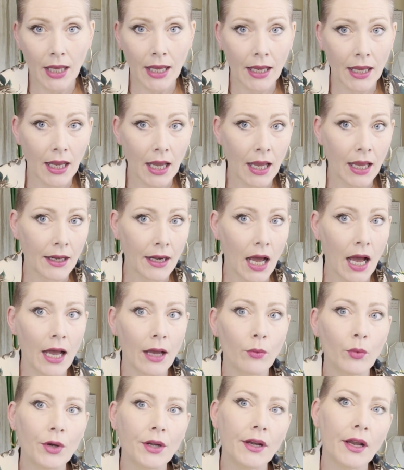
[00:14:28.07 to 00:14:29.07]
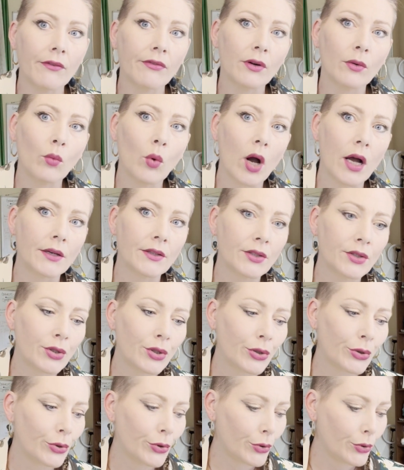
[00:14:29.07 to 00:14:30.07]
And I would never want
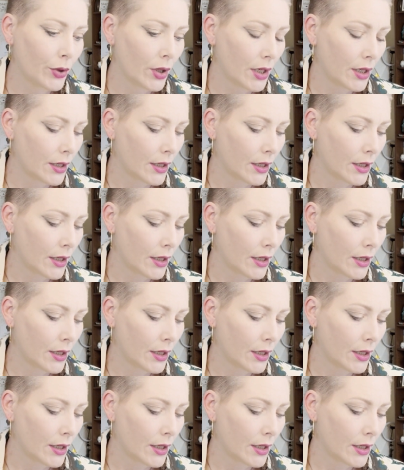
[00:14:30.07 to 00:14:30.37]
to